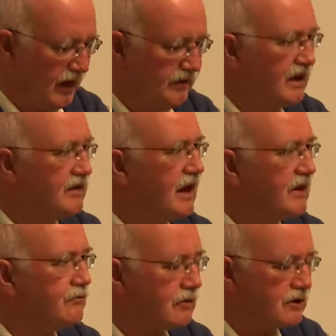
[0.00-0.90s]
And then
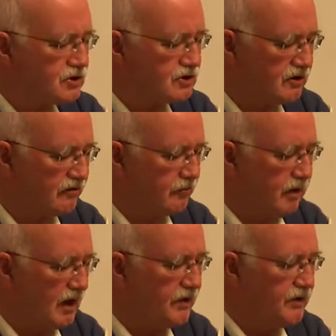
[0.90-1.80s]
that rush of
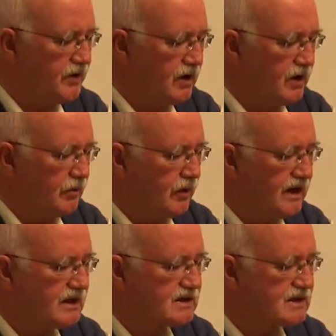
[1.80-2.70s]
blood when
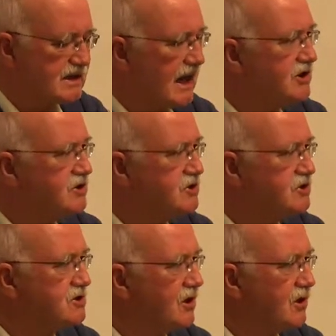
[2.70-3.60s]
he
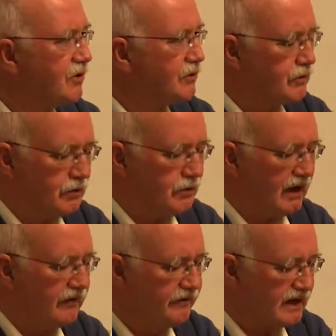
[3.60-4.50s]
slashed through
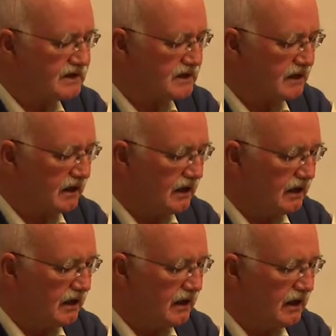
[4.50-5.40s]
a vessel,
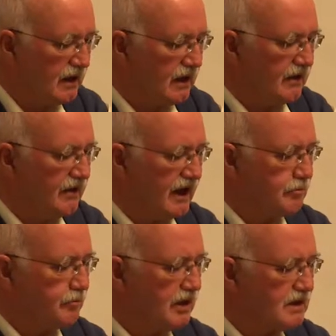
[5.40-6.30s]

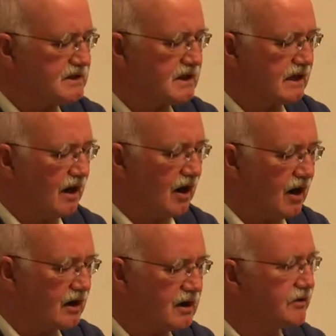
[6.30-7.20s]
that pulsing
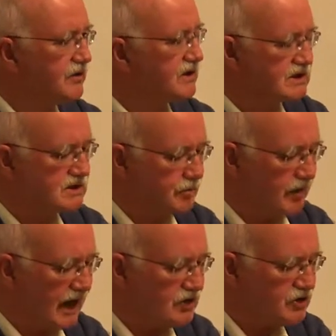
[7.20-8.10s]
arc that
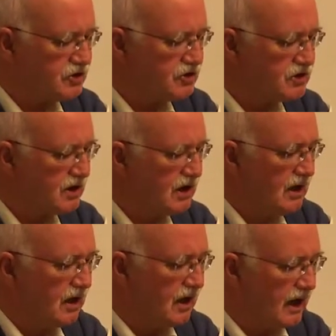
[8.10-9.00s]
splashed
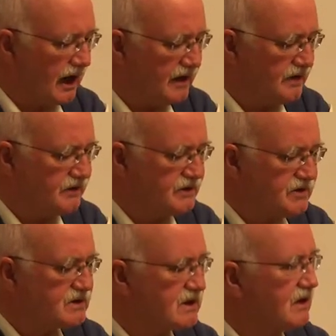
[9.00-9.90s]
our
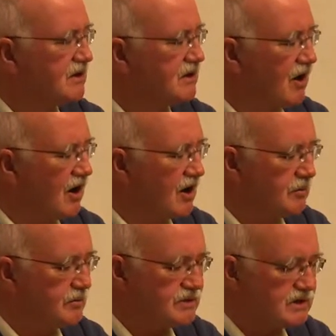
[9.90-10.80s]
hands and
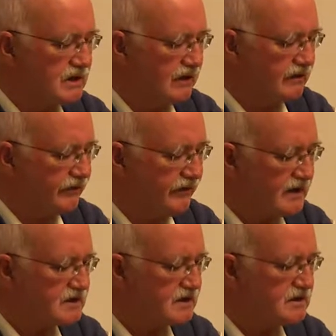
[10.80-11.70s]
arms and
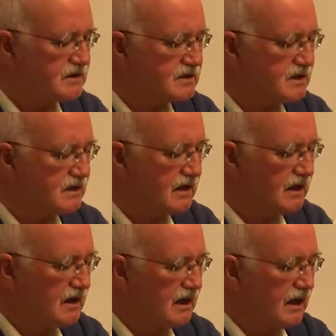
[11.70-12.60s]
faces
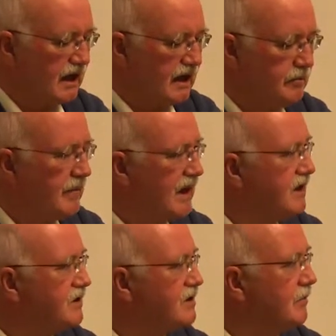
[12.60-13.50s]
and
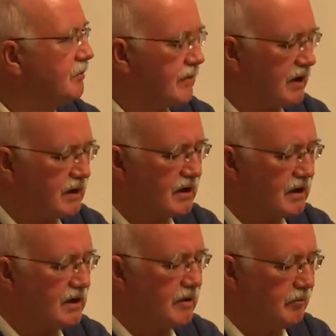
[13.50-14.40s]
made muck
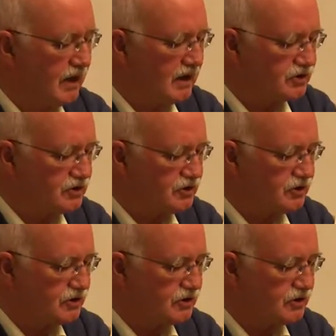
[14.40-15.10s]
blush,